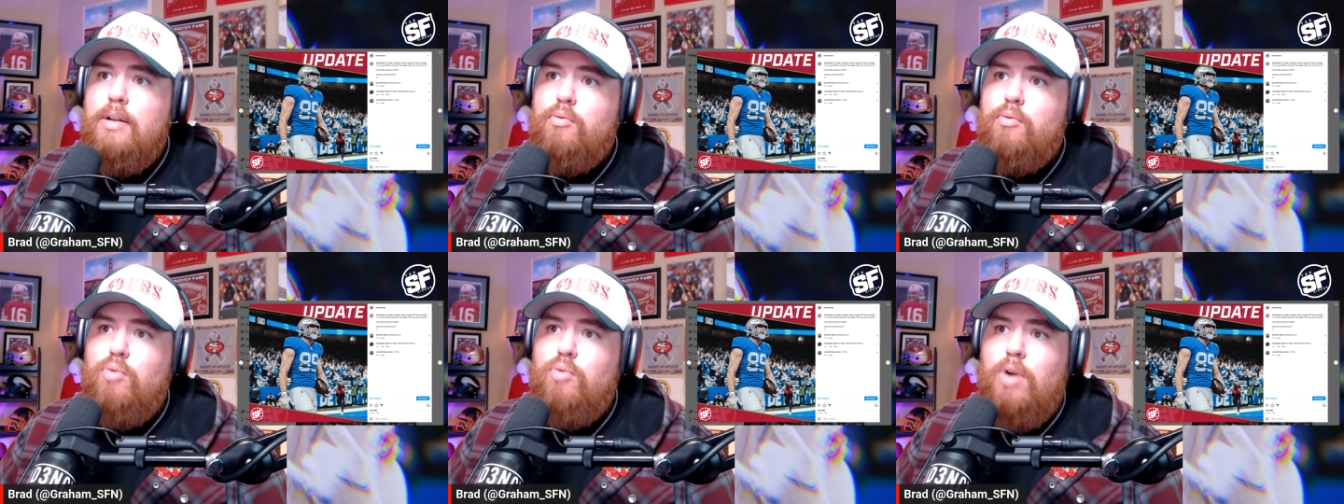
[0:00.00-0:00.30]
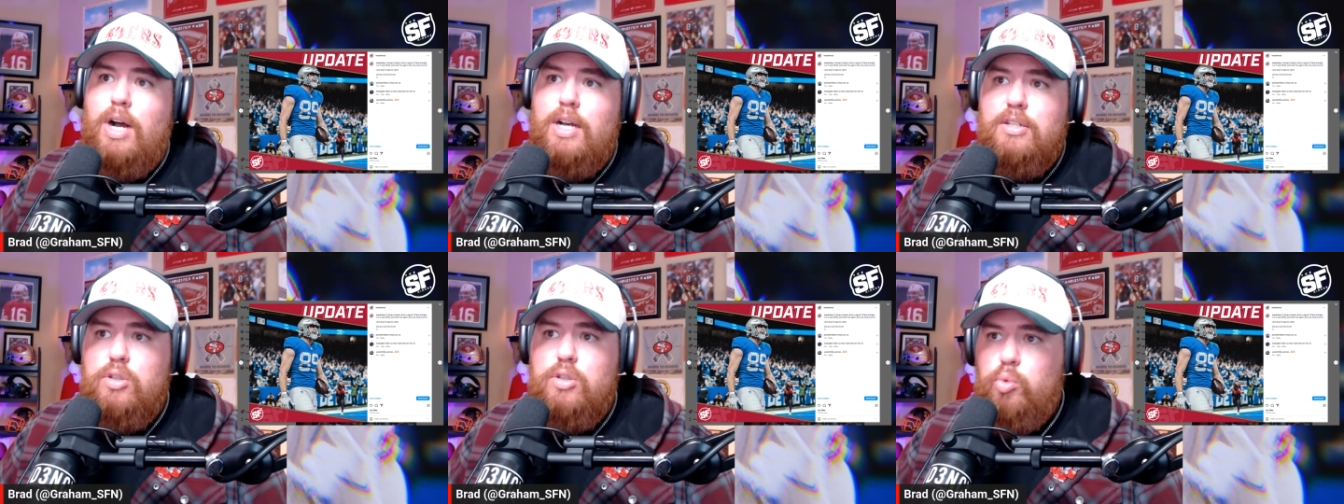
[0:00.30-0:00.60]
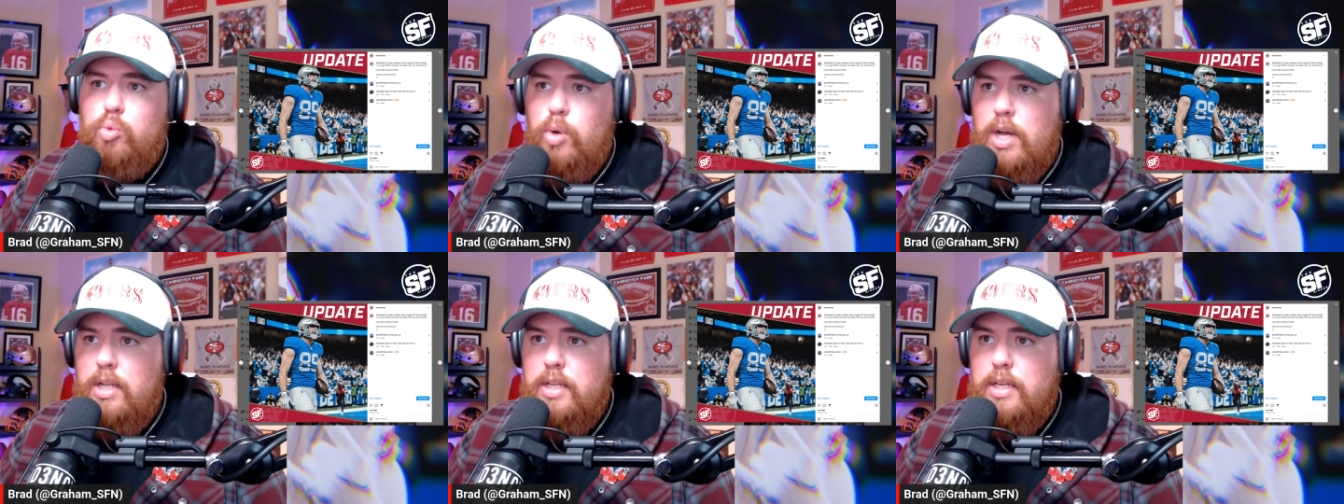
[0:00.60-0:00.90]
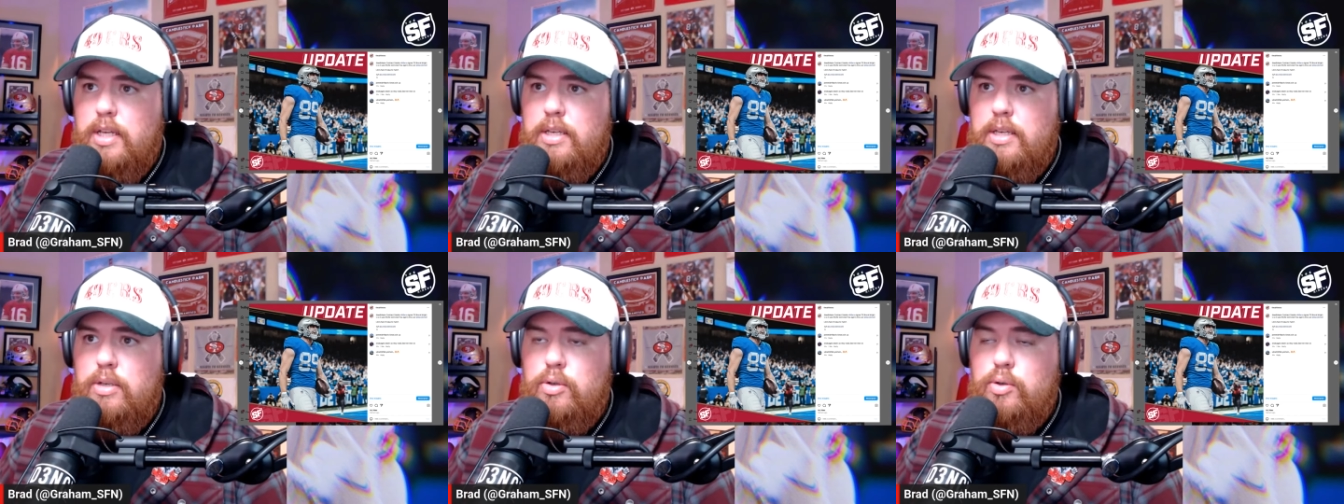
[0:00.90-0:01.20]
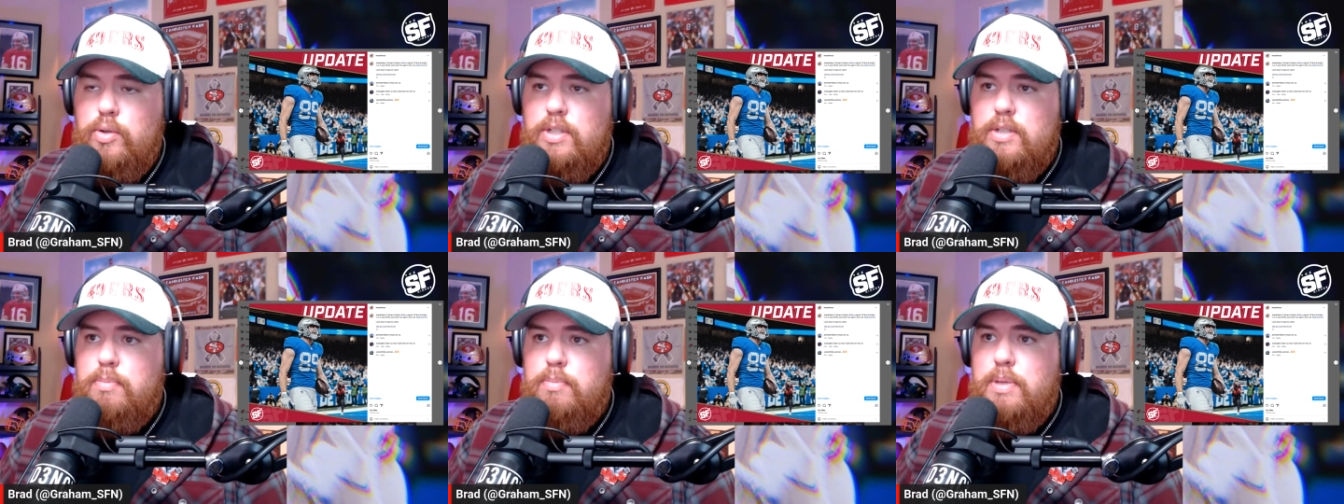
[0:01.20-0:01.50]
Ross Dwelly,
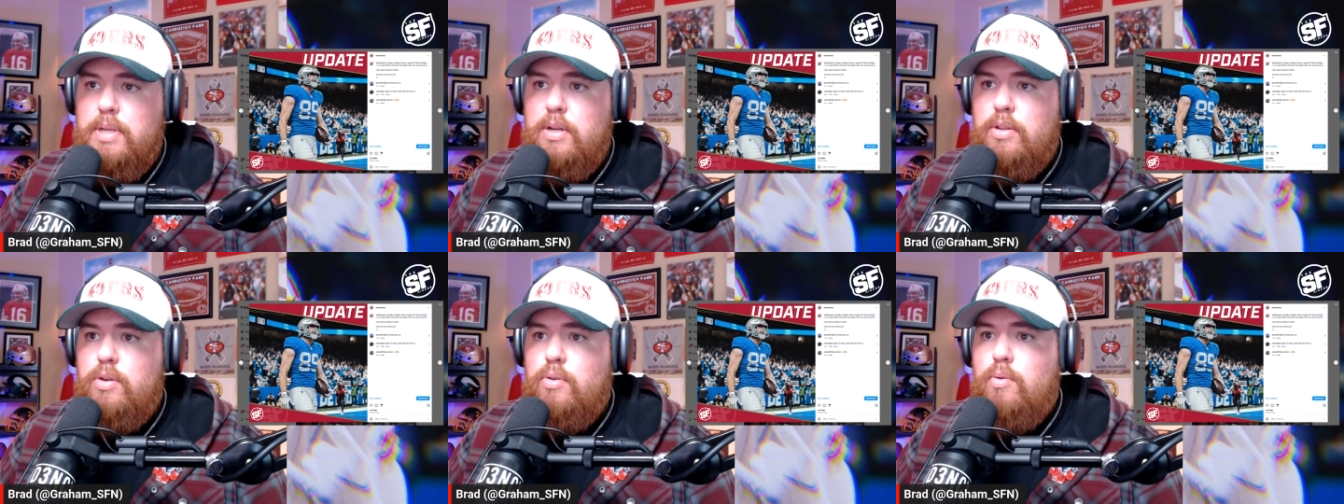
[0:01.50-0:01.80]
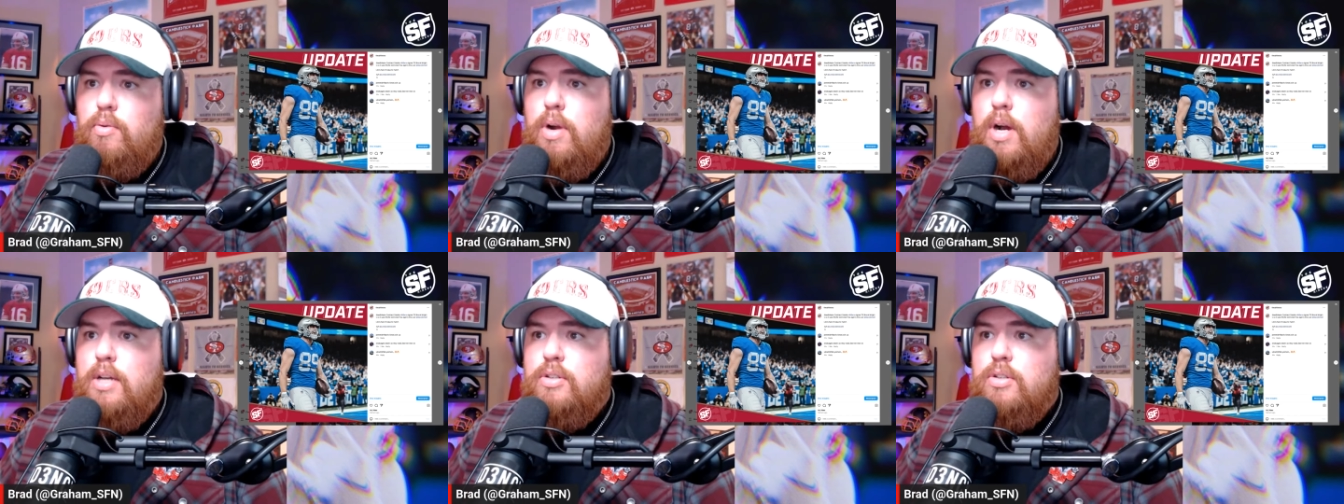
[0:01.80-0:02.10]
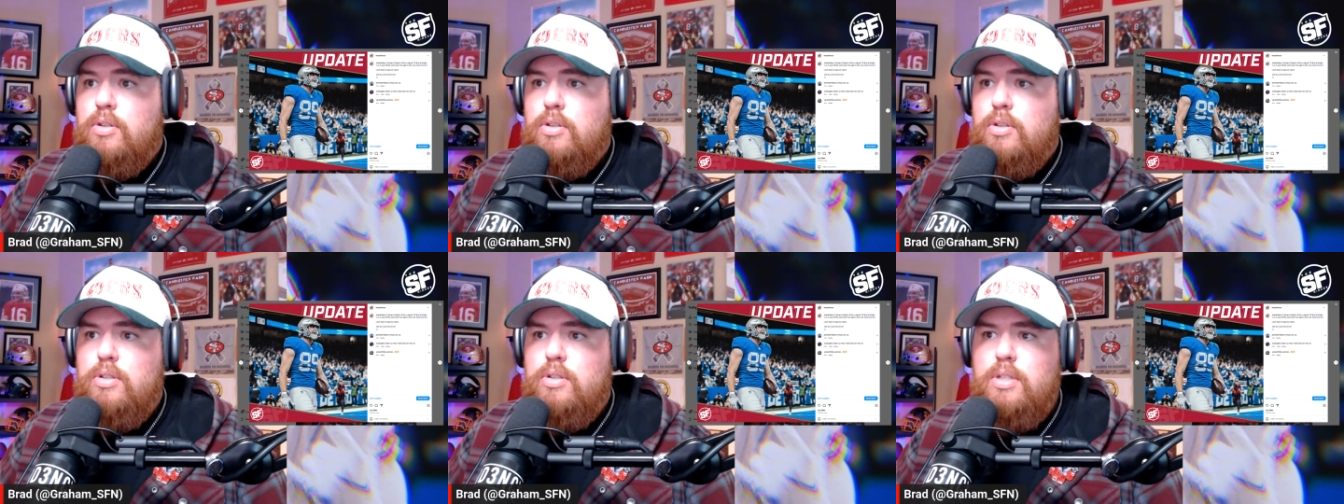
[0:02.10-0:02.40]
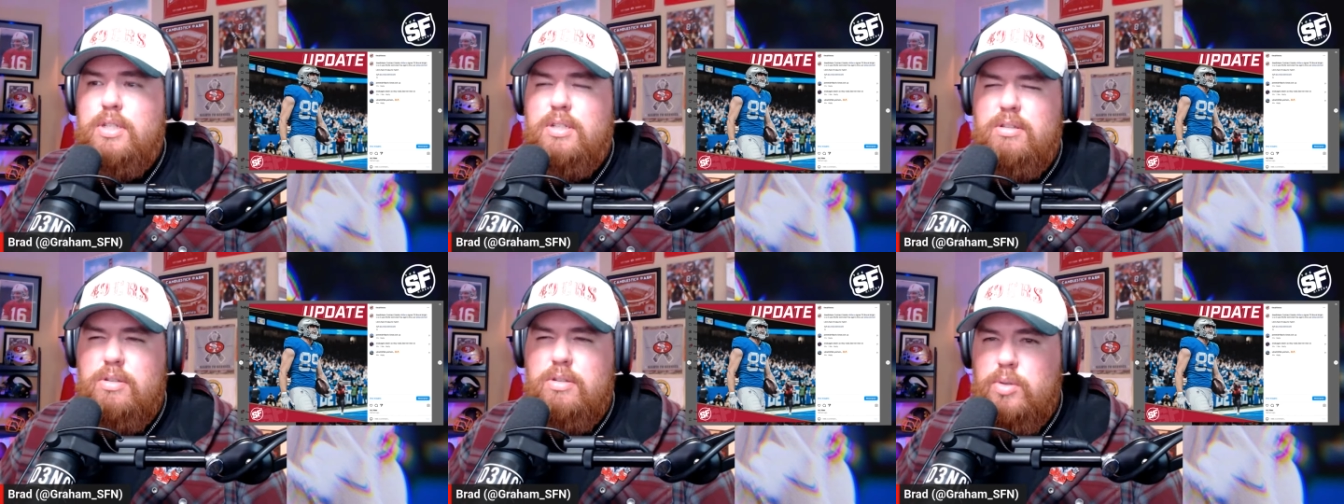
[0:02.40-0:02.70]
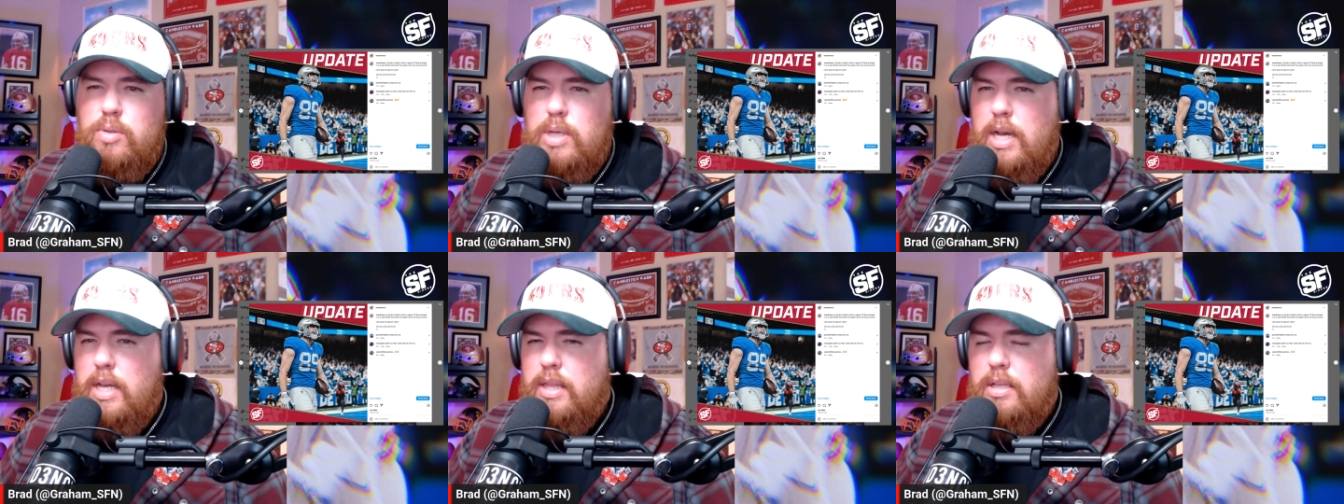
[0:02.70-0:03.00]
who has been on the roster
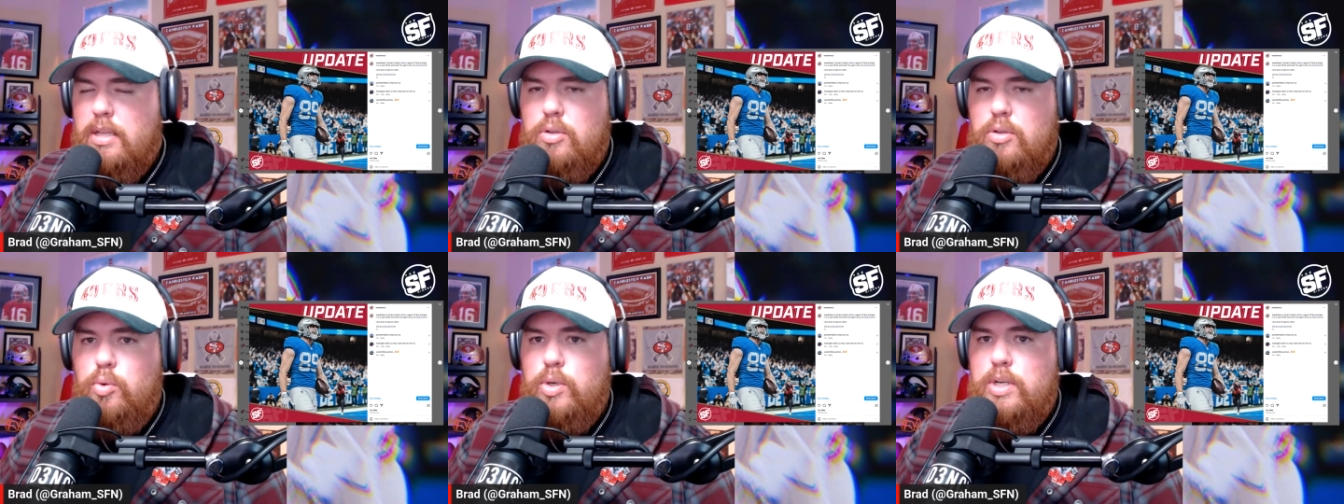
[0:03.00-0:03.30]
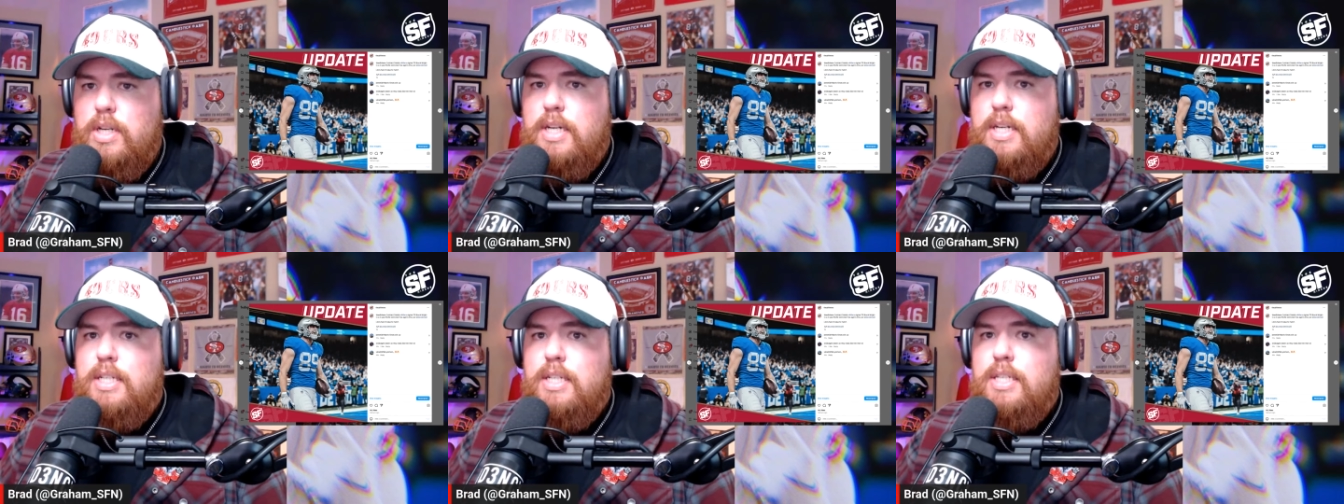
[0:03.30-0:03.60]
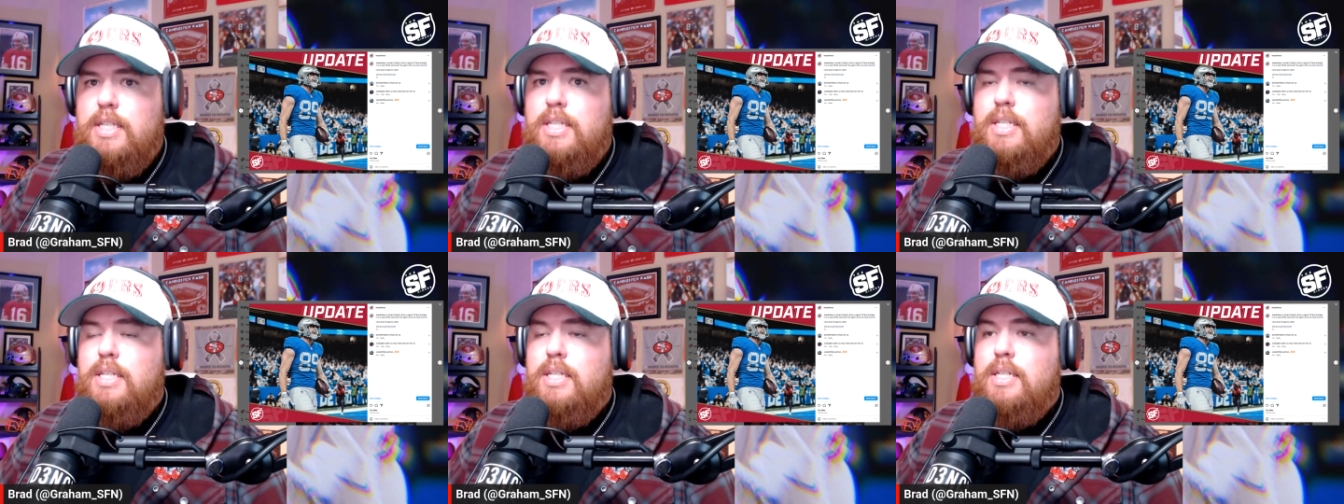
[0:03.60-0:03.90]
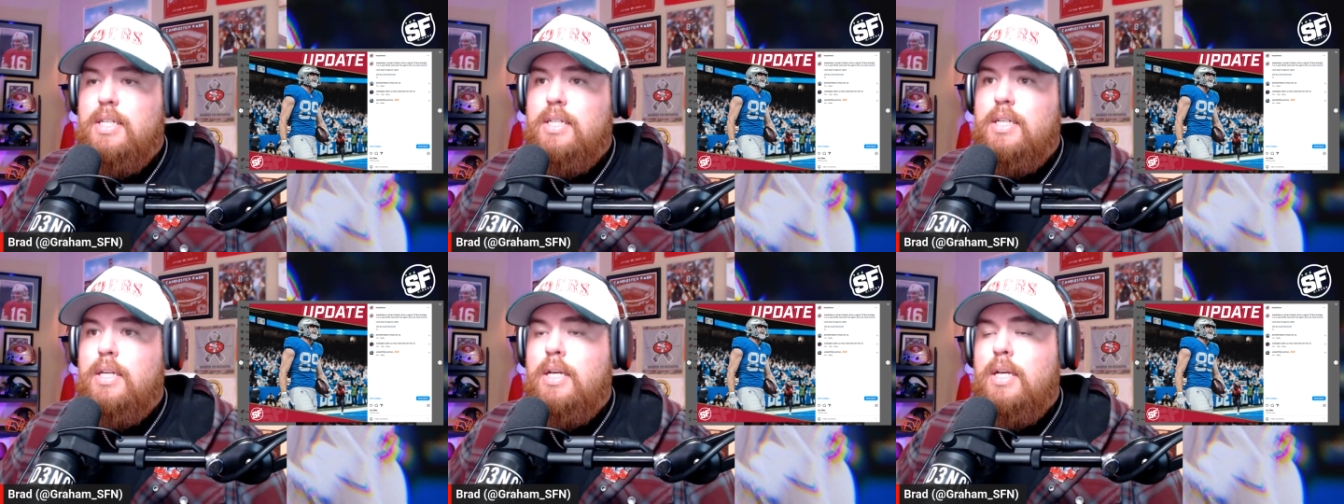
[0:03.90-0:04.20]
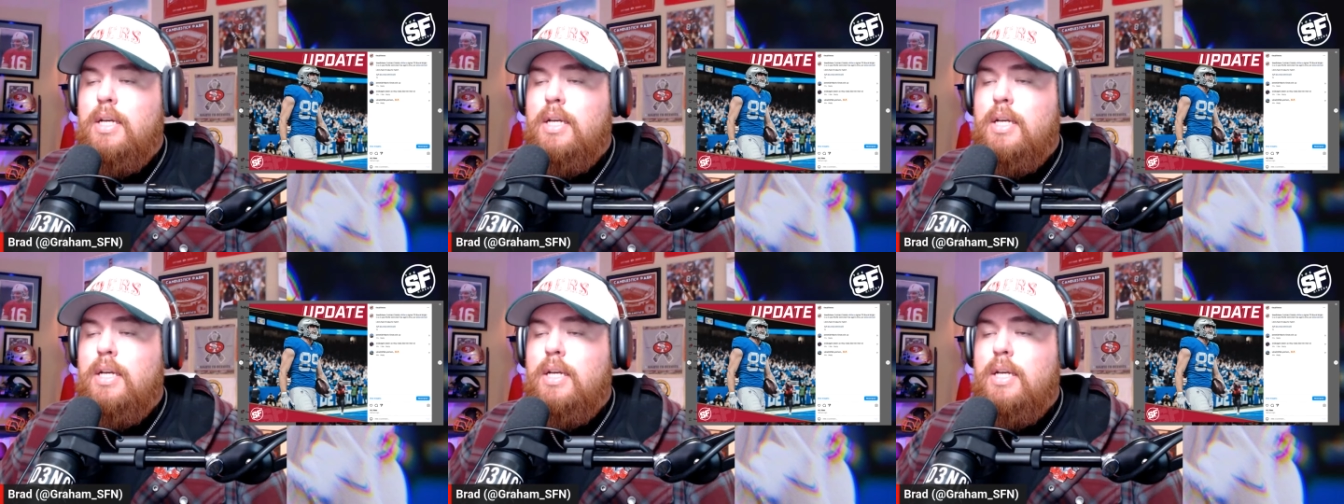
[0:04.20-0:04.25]
since, I think, 2019. He